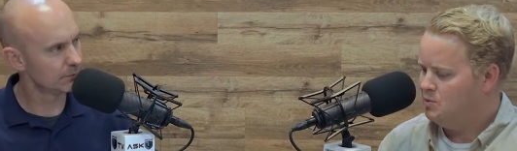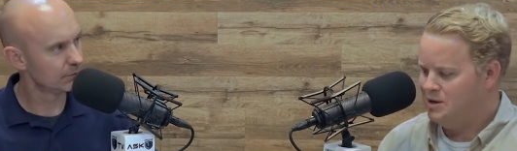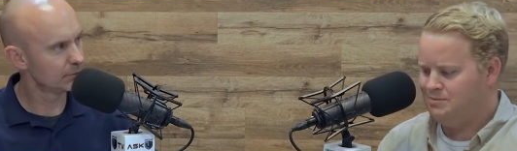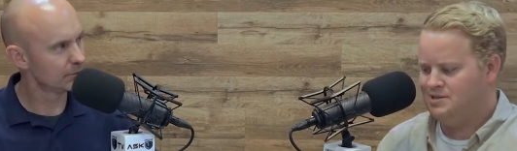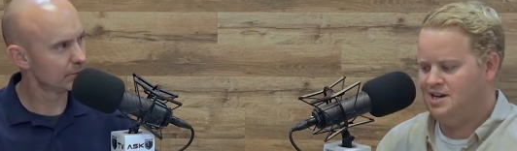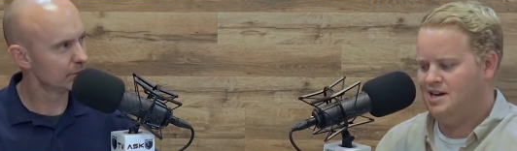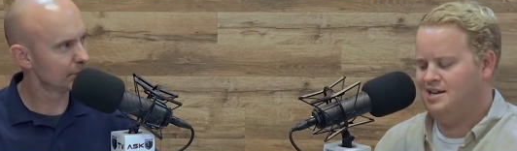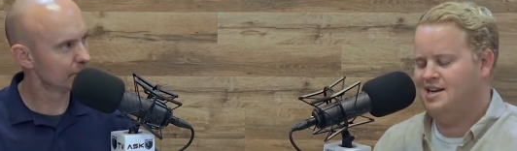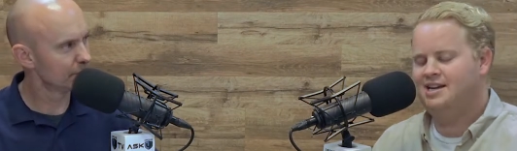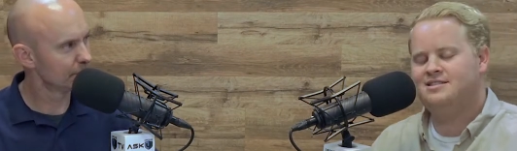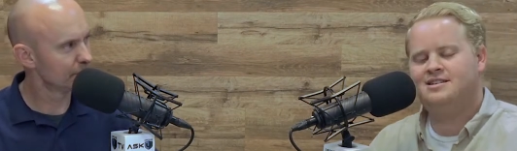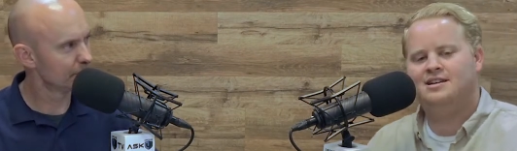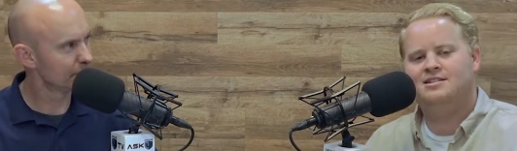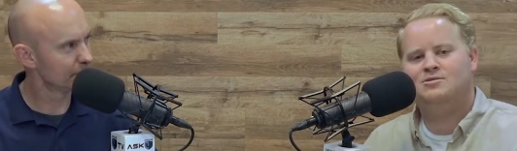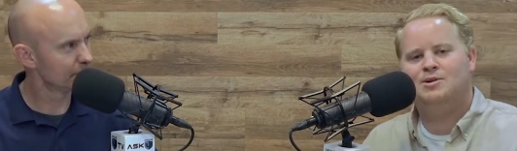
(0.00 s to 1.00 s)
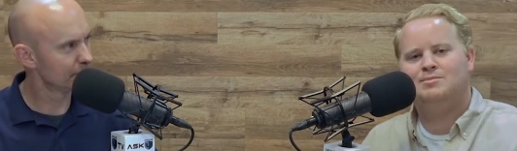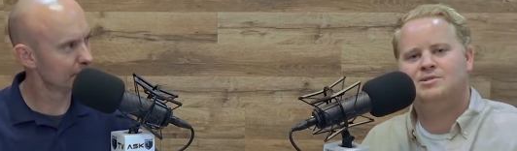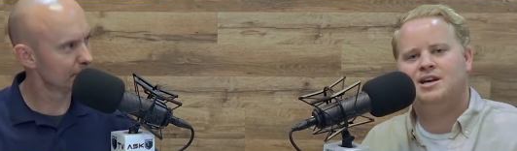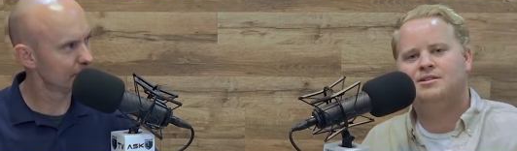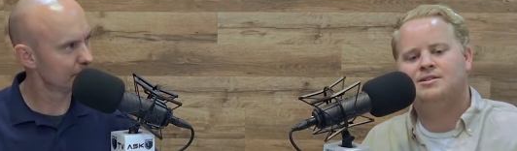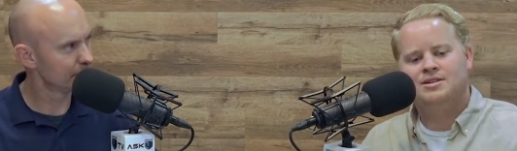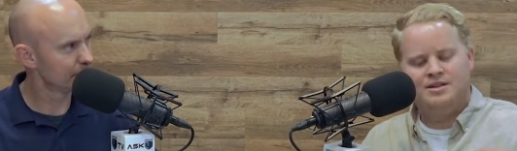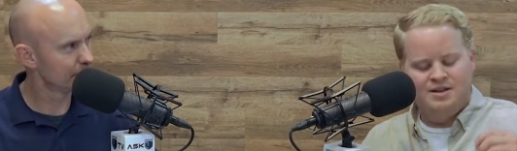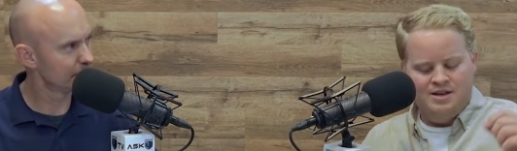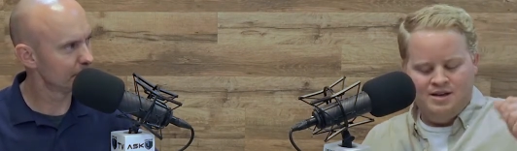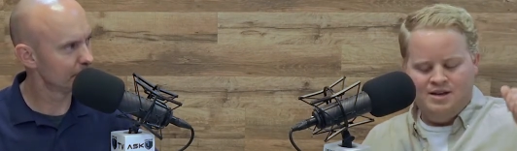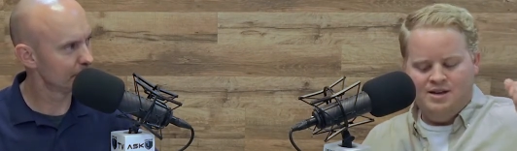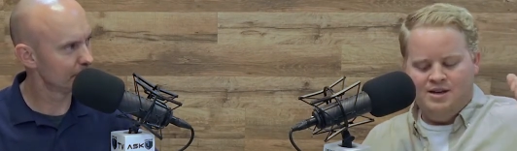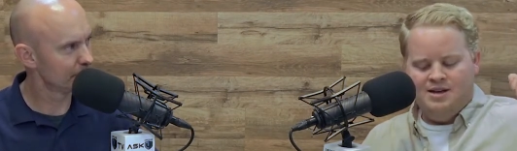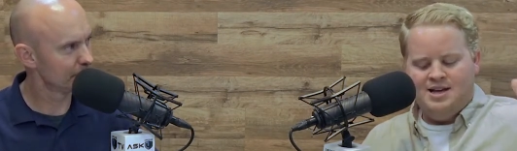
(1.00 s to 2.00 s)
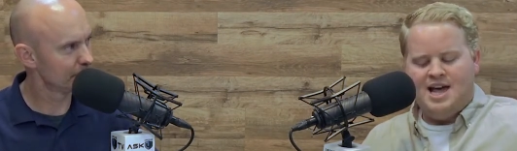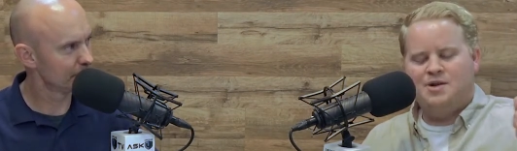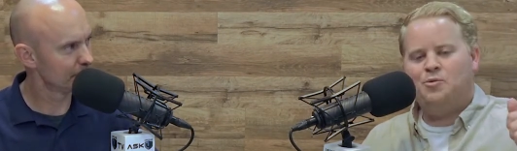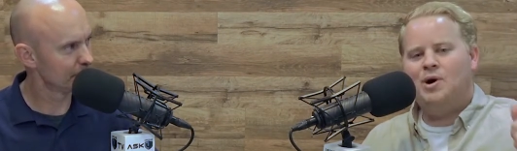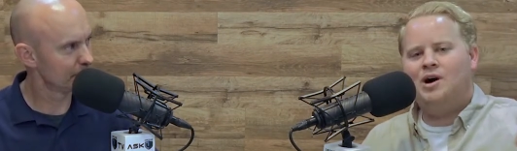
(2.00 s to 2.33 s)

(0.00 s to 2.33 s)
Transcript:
Speaker 1: website. Yes, that is a website. And